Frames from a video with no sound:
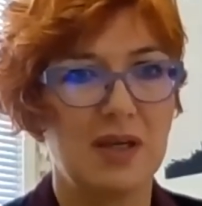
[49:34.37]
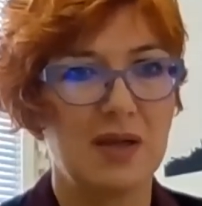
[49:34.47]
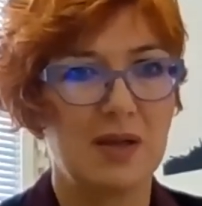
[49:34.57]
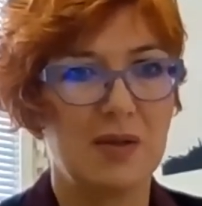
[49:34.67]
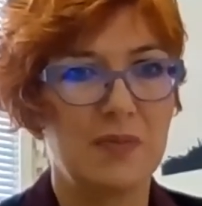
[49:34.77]

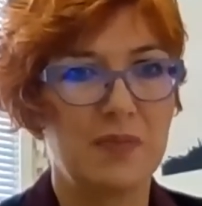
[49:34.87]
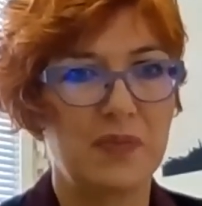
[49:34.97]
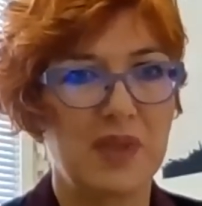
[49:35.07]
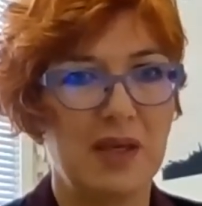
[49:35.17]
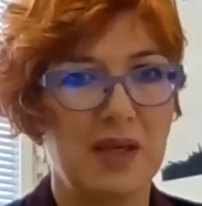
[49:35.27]

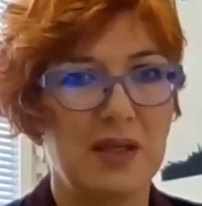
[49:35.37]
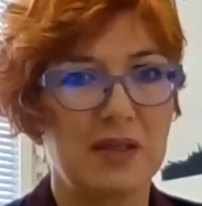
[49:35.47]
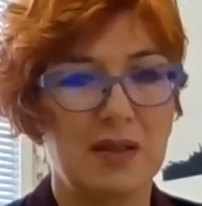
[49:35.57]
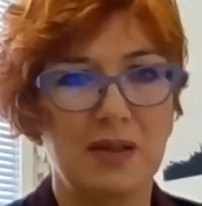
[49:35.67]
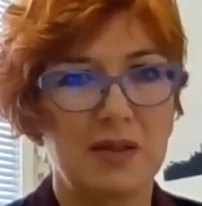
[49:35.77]

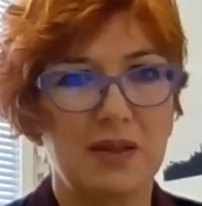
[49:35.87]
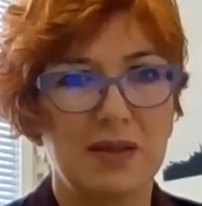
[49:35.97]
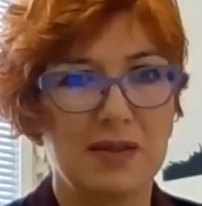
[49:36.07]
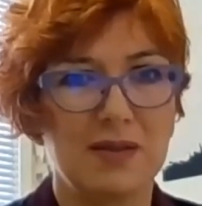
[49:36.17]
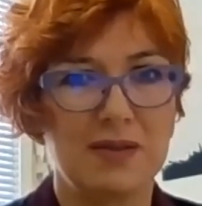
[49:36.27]
And I
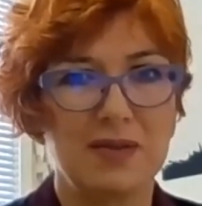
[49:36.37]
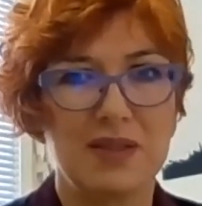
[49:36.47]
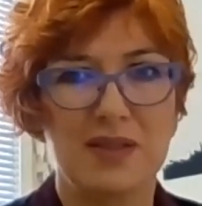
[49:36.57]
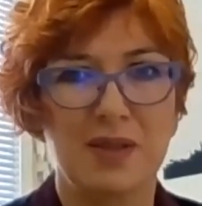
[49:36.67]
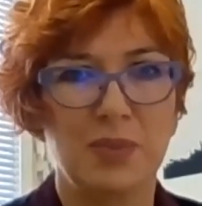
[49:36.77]
think
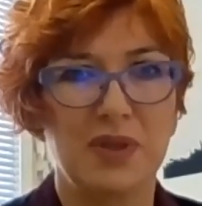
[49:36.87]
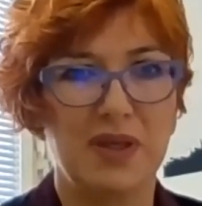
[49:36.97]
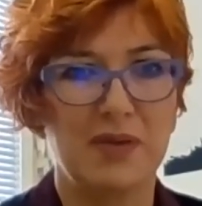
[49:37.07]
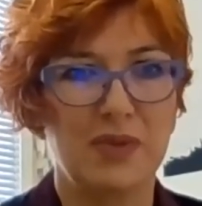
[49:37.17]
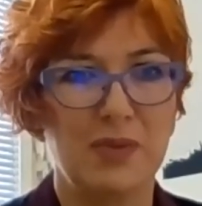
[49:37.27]
that's
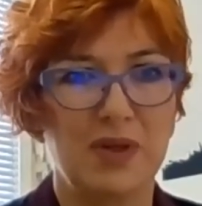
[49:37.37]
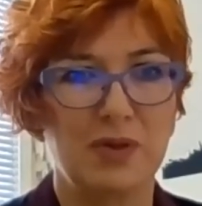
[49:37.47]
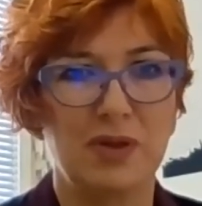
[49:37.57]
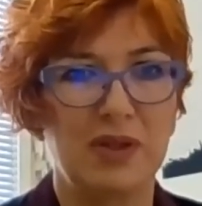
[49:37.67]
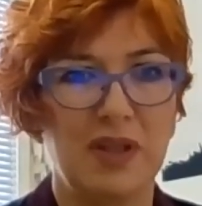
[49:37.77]
happening everywhere
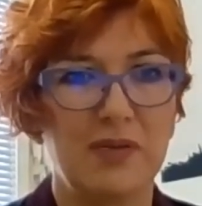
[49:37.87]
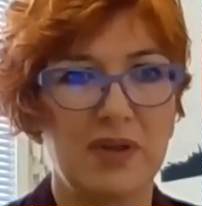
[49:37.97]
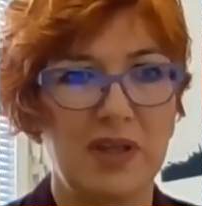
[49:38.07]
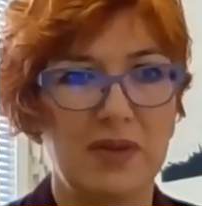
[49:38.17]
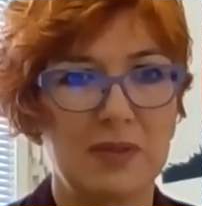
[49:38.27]
on all,
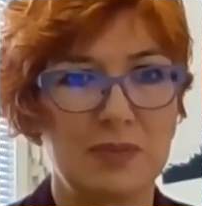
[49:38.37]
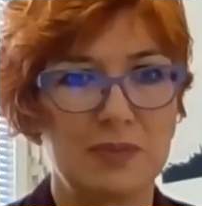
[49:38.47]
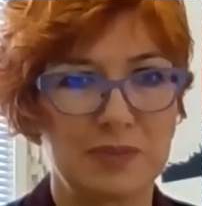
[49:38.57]
every level.